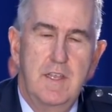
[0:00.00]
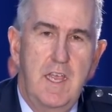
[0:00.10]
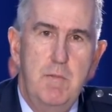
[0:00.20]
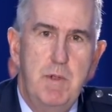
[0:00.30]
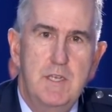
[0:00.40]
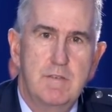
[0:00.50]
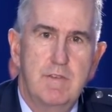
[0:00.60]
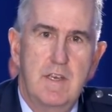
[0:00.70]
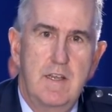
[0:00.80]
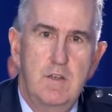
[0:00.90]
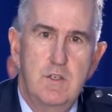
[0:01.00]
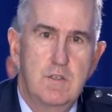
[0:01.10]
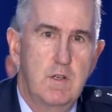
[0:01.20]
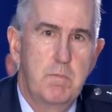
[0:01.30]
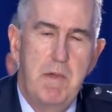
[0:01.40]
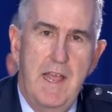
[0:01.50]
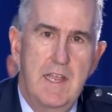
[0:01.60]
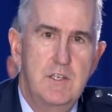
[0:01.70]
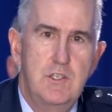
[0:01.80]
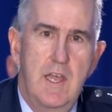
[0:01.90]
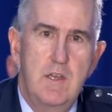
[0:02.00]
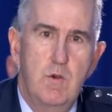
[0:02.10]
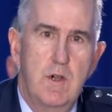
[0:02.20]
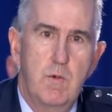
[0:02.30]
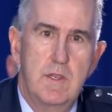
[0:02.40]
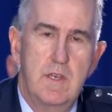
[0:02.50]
key piece of it. And you just look back in January